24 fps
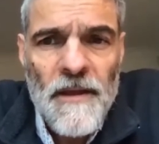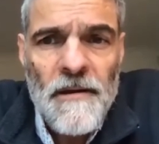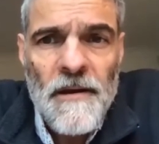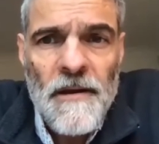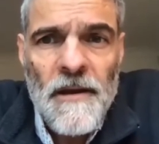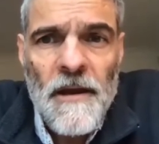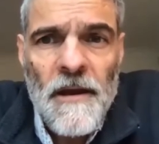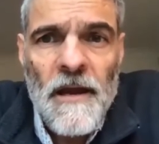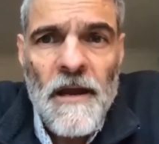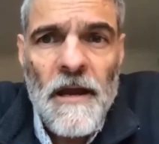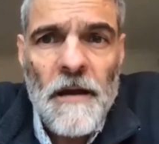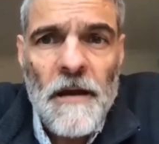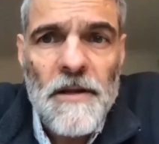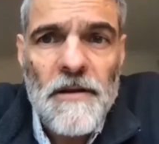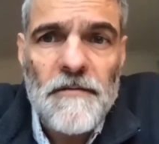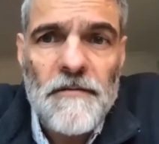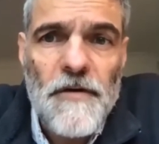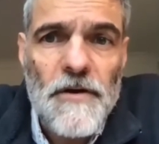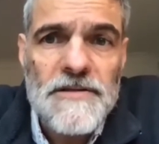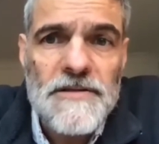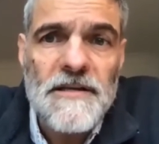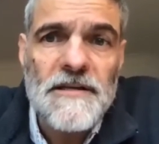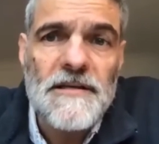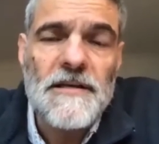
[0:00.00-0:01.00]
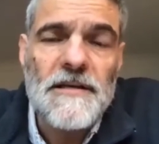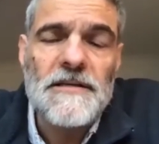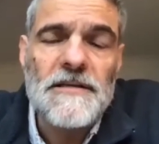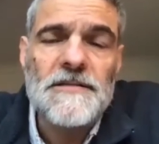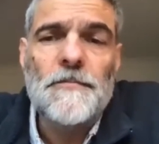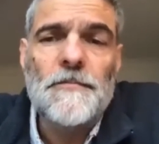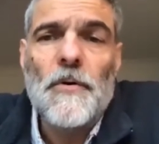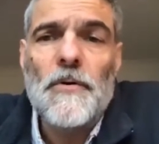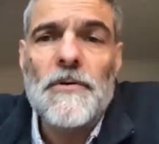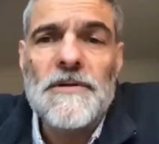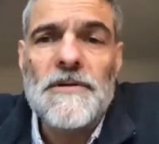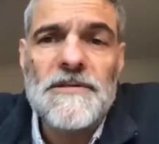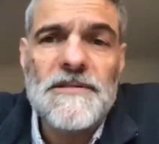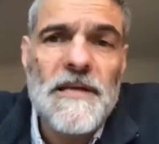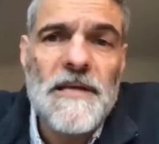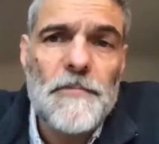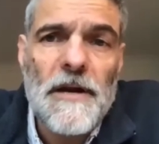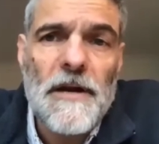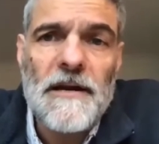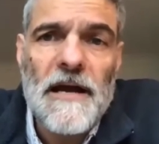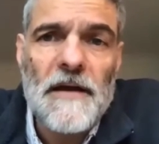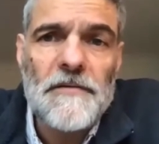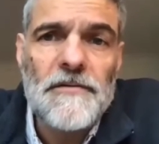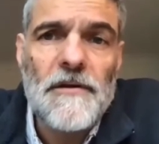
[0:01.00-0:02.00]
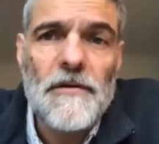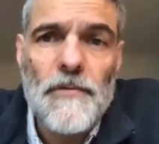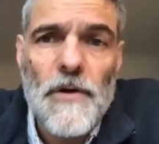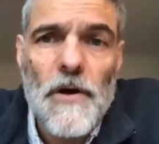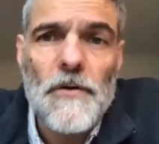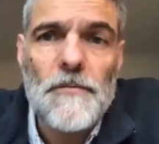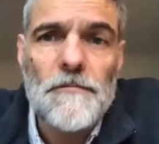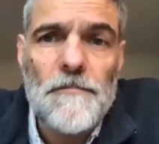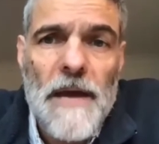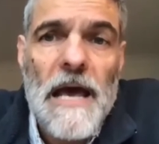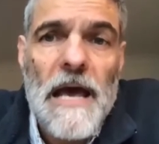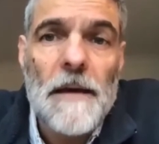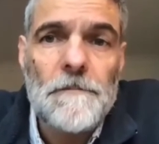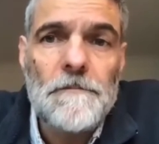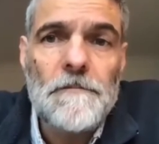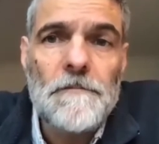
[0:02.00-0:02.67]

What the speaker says: I mean, firstly, it's important to separate out the roadmap